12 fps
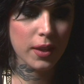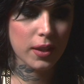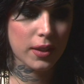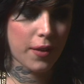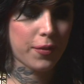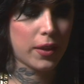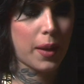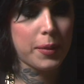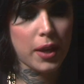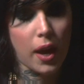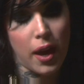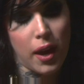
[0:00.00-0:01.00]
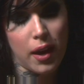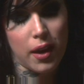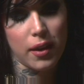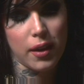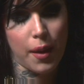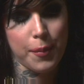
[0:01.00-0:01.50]
Definitely.
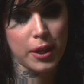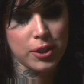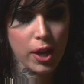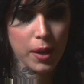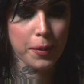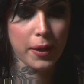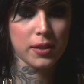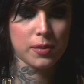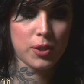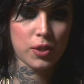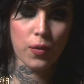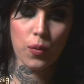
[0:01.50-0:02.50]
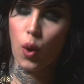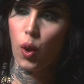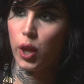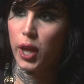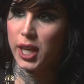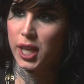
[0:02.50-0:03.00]
I try to play as much of a
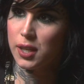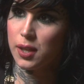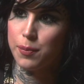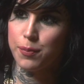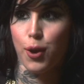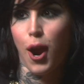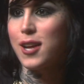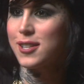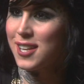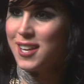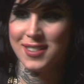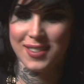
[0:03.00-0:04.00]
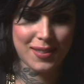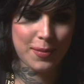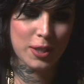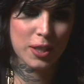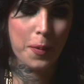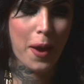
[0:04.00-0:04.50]
role like in the process as
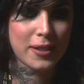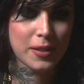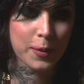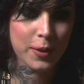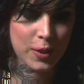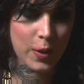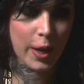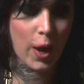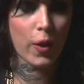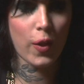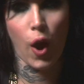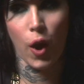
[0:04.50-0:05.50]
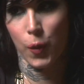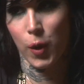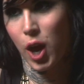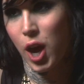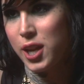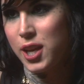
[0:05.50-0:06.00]
much as possible. So like all the
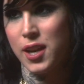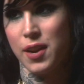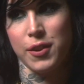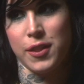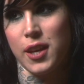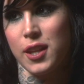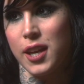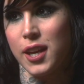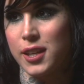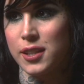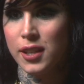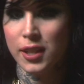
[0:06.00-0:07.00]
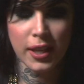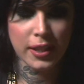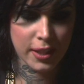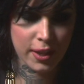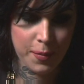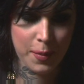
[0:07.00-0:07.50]
artwork on it and everything, like I
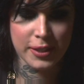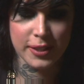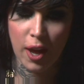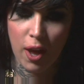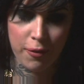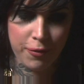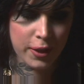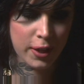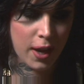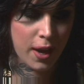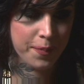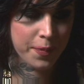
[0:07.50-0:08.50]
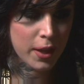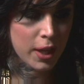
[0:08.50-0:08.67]
did it myself, and